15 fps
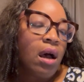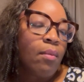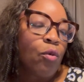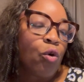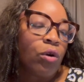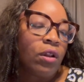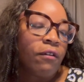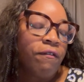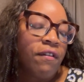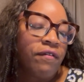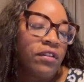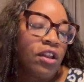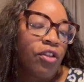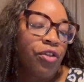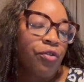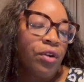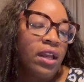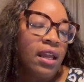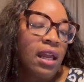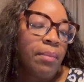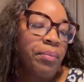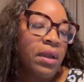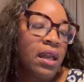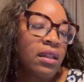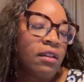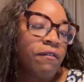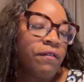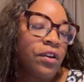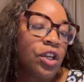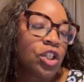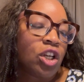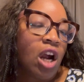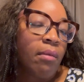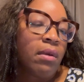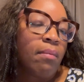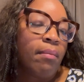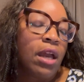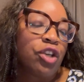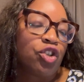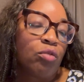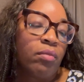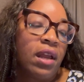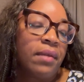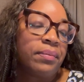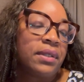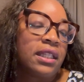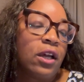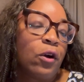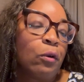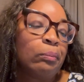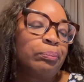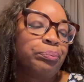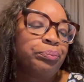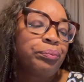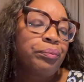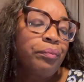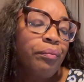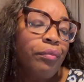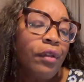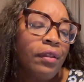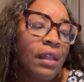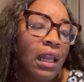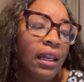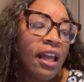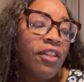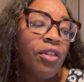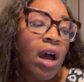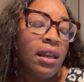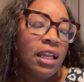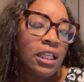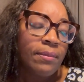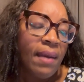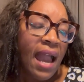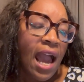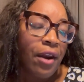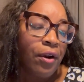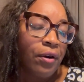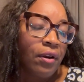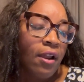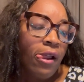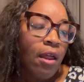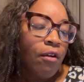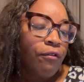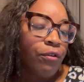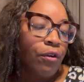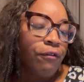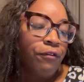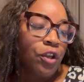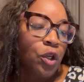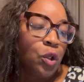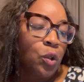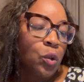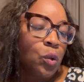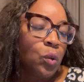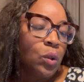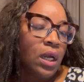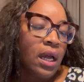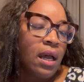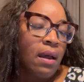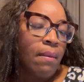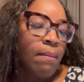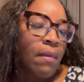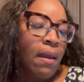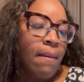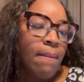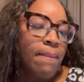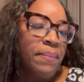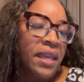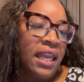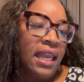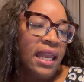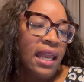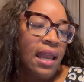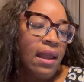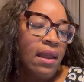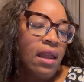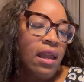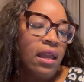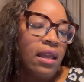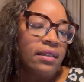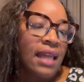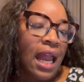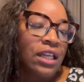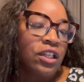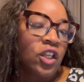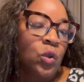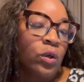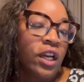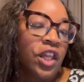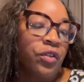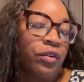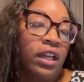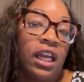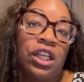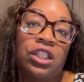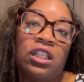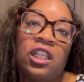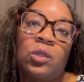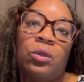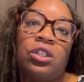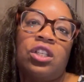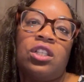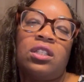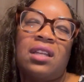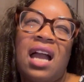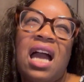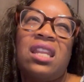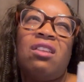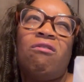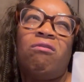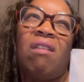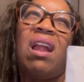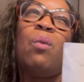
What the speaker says: or the 53 hip in the finished garment measurement. So the length on this pattern for view B is actually 23 inches, which is kind of right